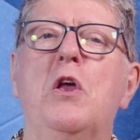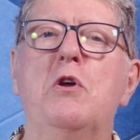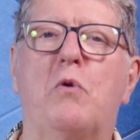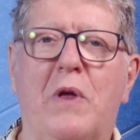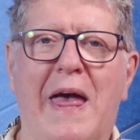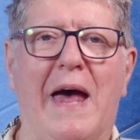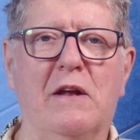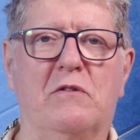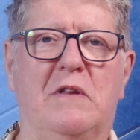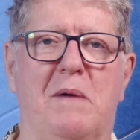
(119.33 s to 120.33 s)
You
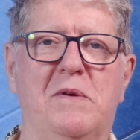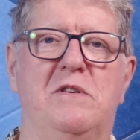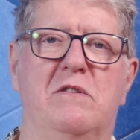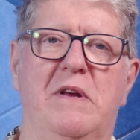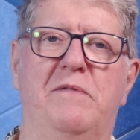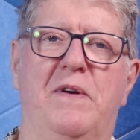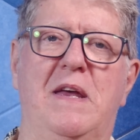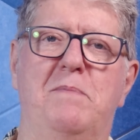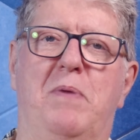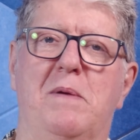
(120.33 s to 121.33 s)
cannot damage your E
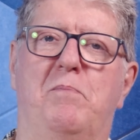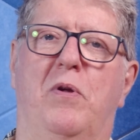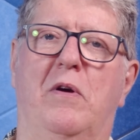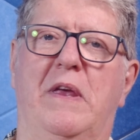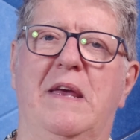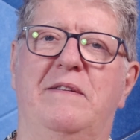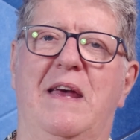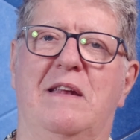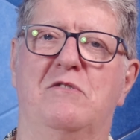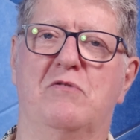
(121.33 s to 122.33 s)
V by plugging it
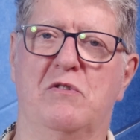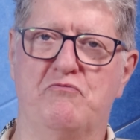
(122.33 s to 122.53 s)
in to a